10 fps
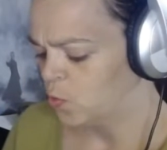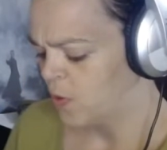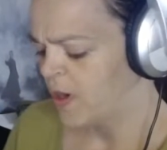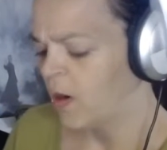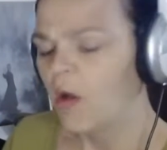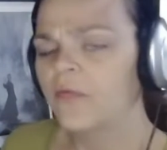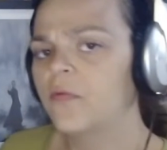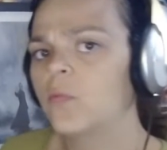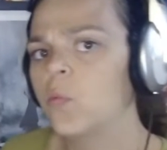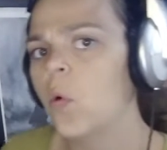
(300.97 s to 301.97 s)
read
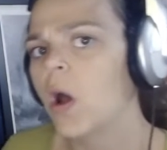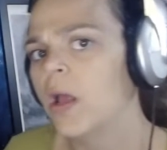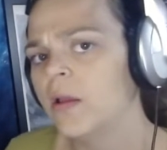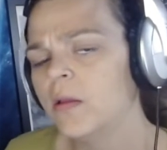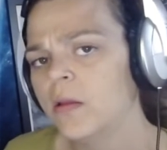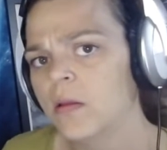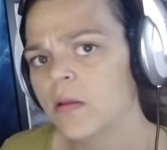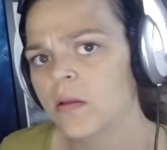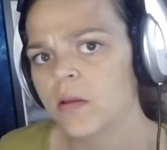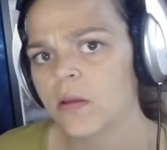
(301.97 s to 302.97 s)
off what
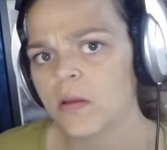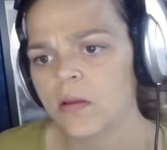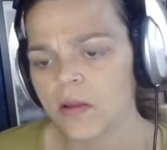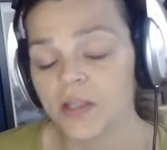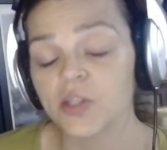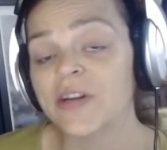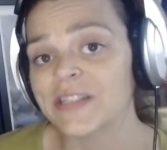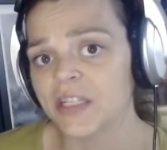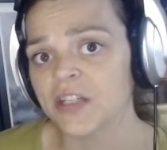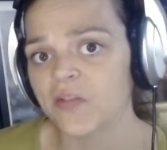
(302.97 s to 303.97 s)
the
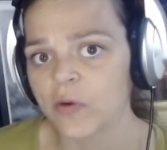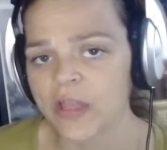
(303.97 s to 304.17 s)
translation of what